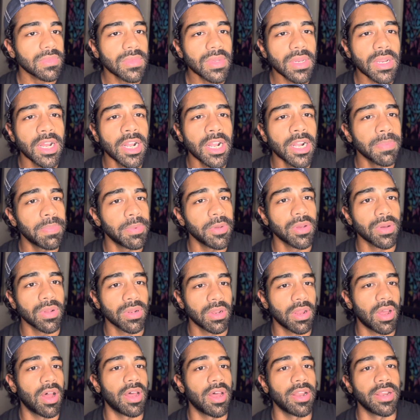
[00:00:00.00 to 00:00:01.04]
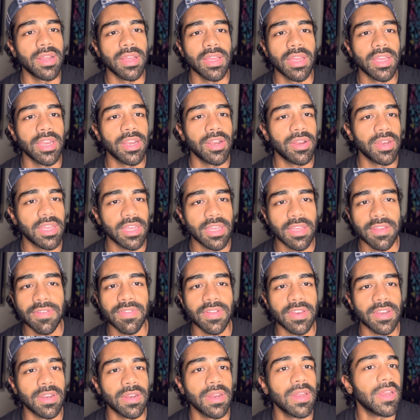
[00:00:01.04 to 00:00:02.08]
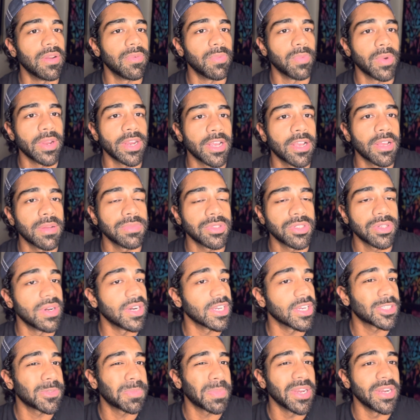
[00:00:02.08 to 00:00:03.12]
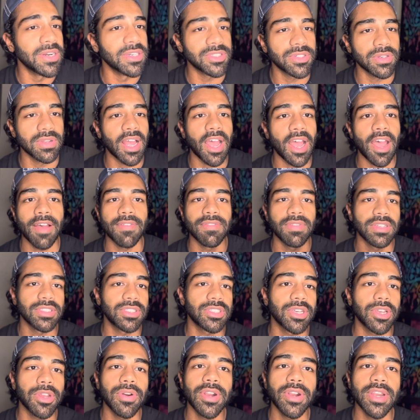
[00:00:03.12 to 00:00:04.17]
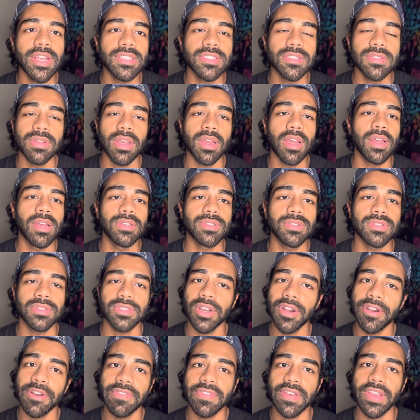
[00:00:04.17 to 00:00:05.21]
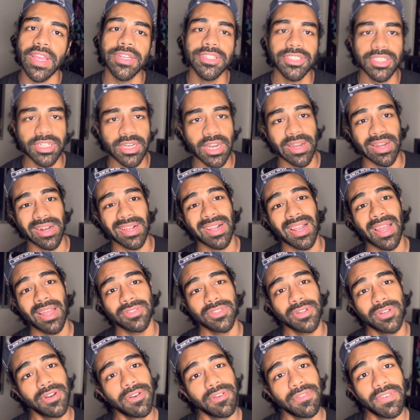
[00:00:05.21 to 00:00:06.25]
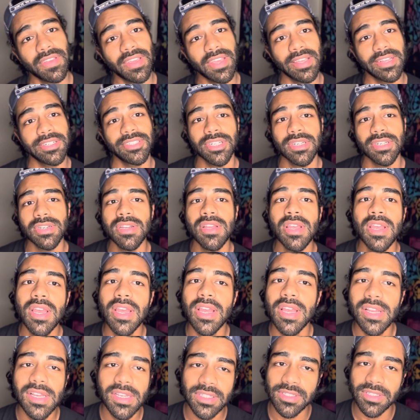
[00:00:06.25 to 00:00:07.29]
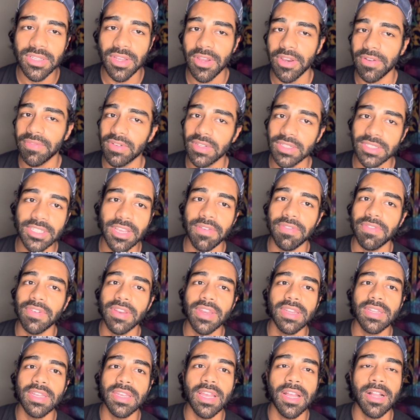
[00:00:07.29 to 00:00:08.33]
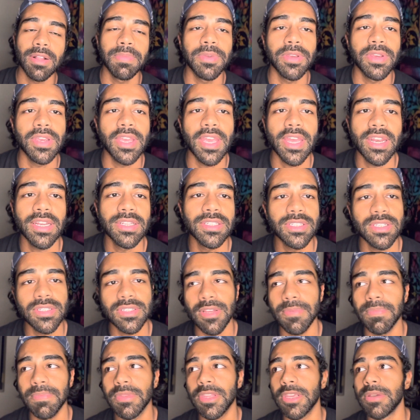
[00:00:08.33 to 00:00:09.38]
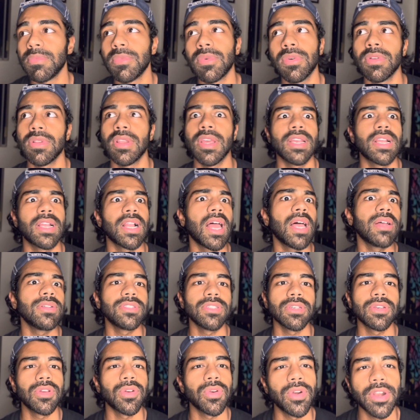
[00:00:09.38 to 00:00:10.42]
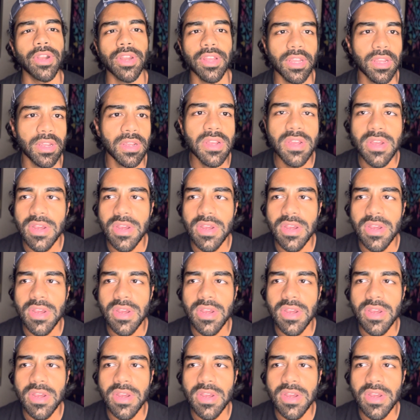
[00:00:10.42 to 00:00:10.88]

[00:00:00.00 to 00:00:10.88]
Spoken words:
help you a lot. And even when it comes to your experience, you'll have a security certification and a cloud certification, so it will definitely help you get into something more like cloud security,